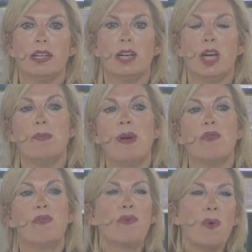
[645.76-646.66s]
about
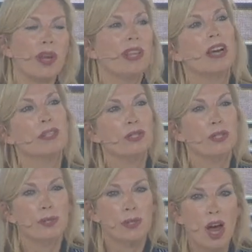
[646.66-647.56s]
4,000
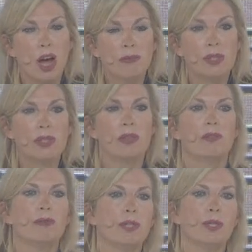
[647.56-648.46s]
new jobs
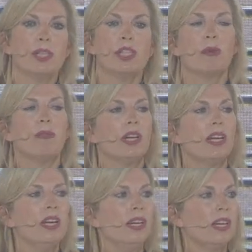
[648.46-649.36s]
for Shreve's
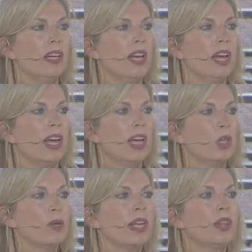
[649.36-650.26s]
community and
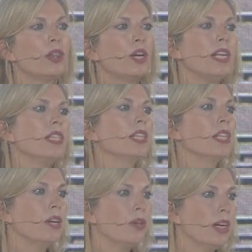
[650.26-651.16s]
train
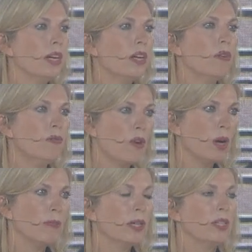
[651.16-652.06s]
3,600
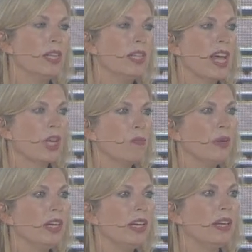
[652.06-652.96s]
farmers in that
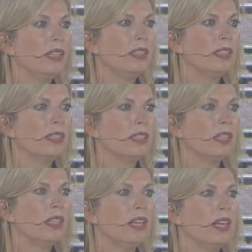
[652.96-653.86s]
community,
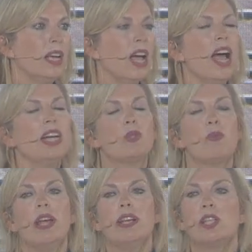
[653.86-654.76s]
as
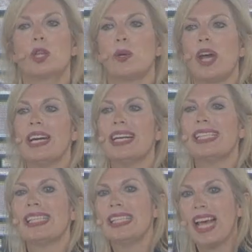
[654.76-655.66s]
well as create a
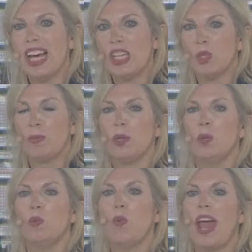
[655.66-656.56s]

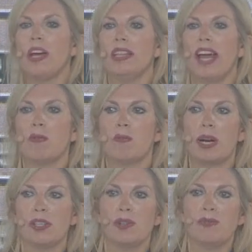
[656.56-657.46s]
sizable wildlife
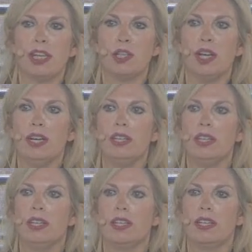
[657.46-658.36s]
preservation,
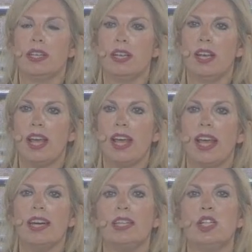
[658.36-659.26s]

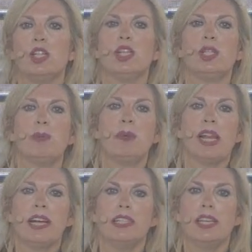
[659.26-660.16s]
in addition to
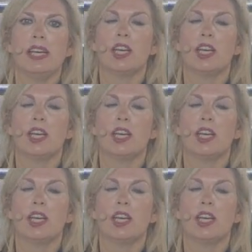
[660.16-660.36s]
planting